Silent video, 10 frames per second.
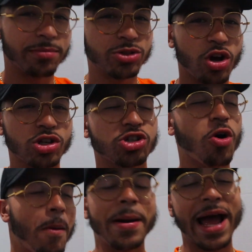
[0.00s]
them drawn so
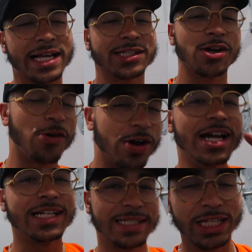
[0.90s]
bad, so
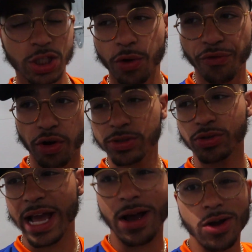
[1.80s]
stay tuned for them. So
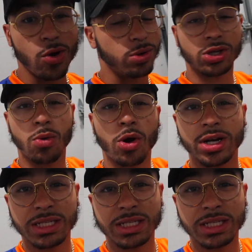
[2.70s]
now, he's gonna work on these